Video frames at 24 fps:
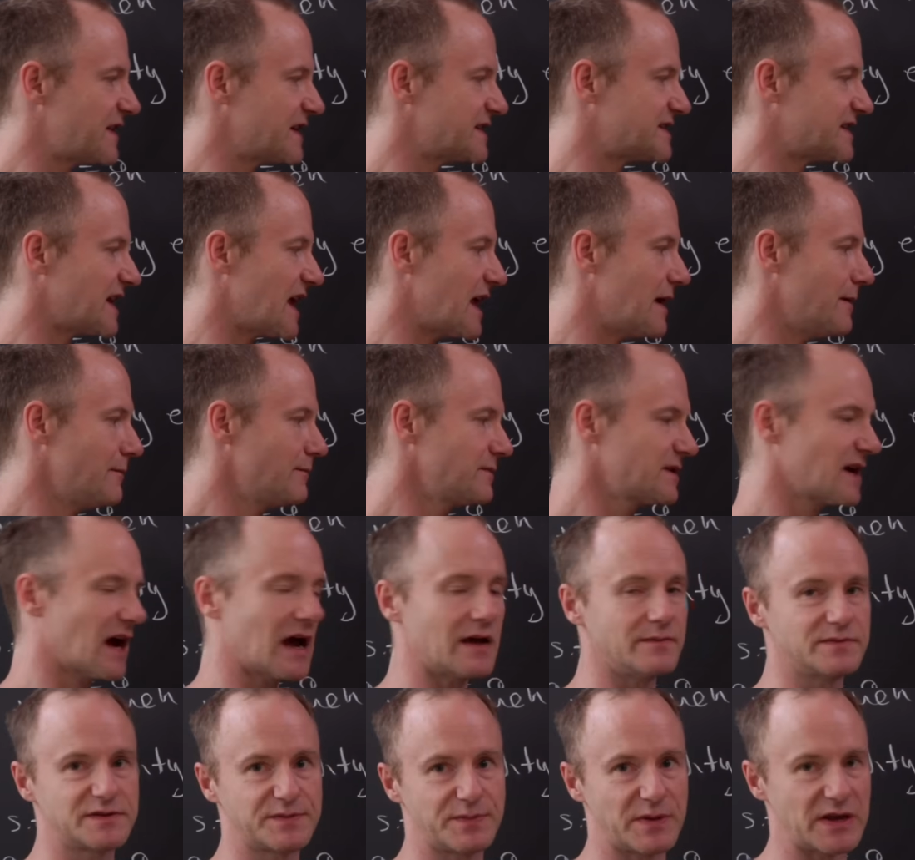this M
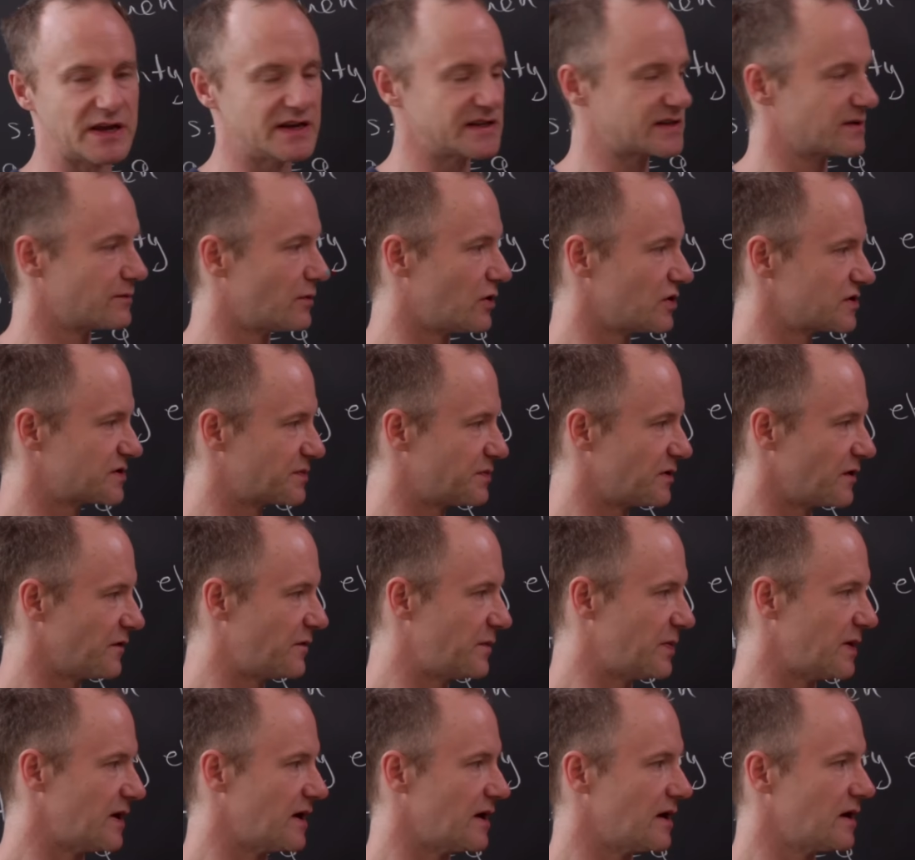times P is a multiple of
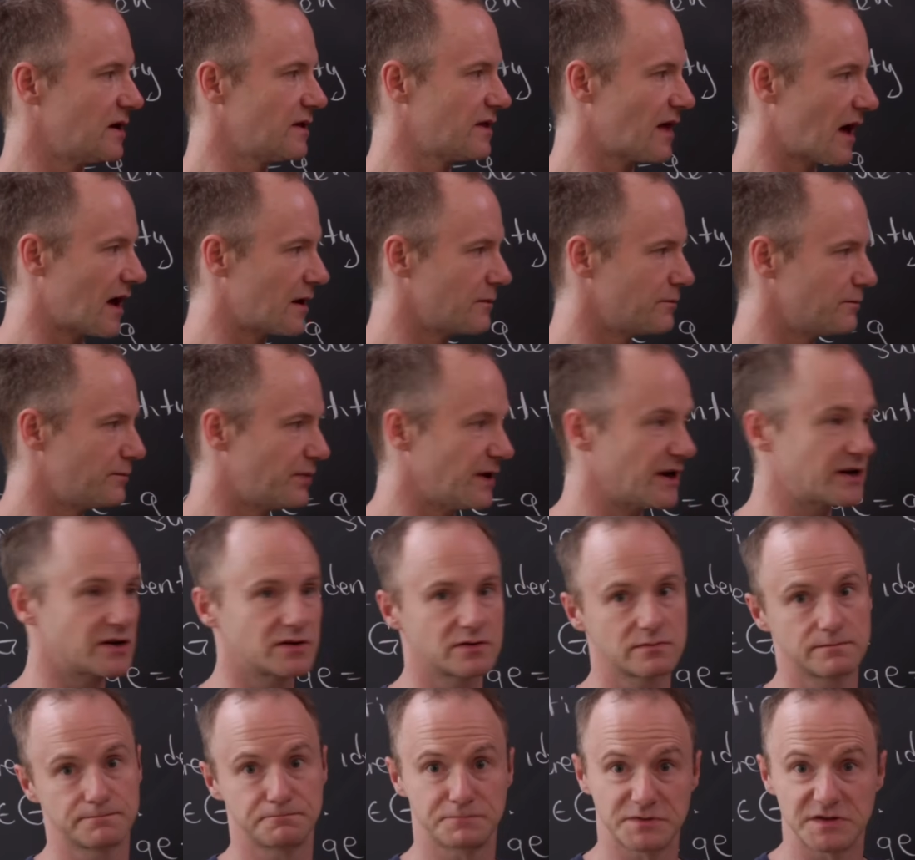P. That
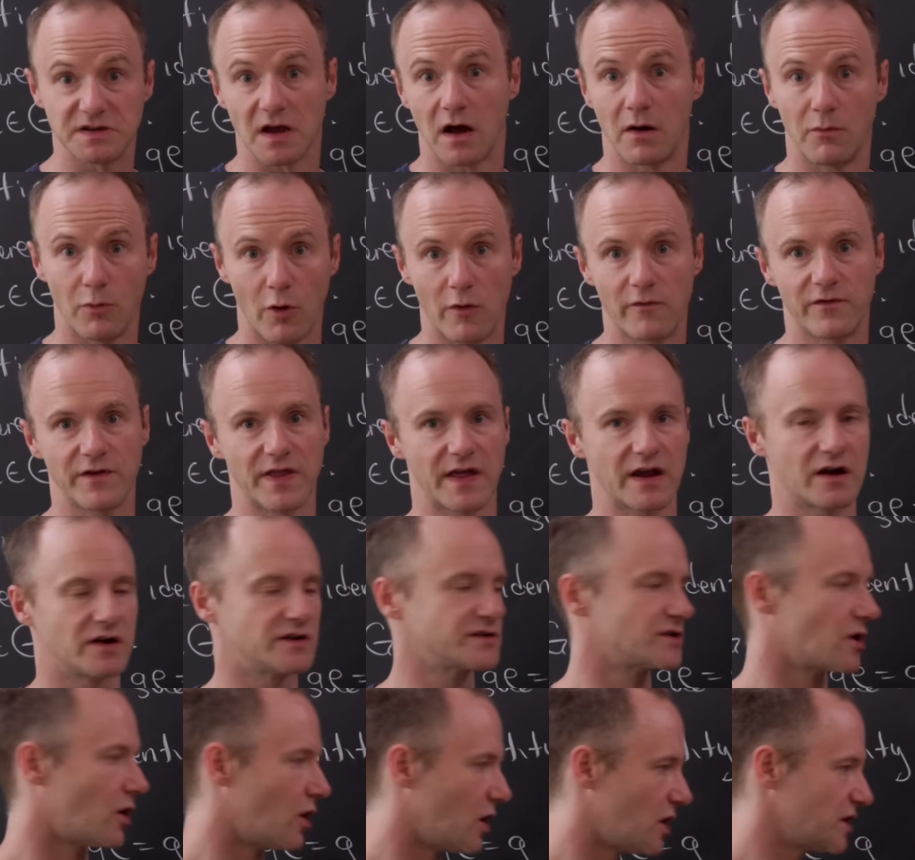big sum over there
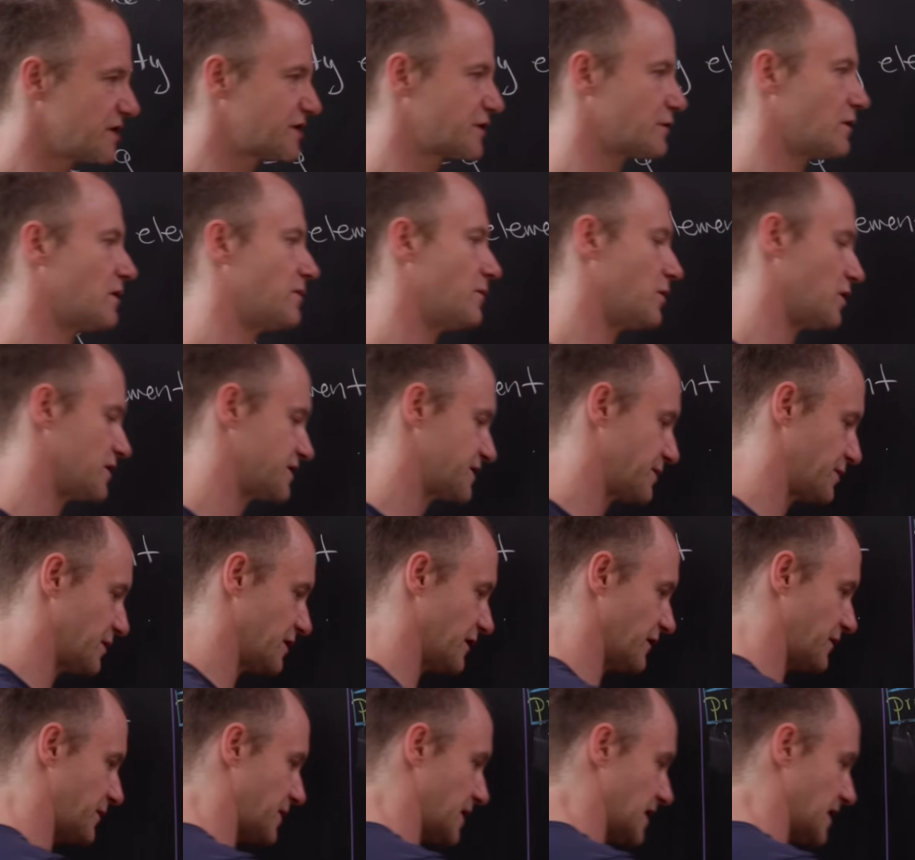is also a multiple of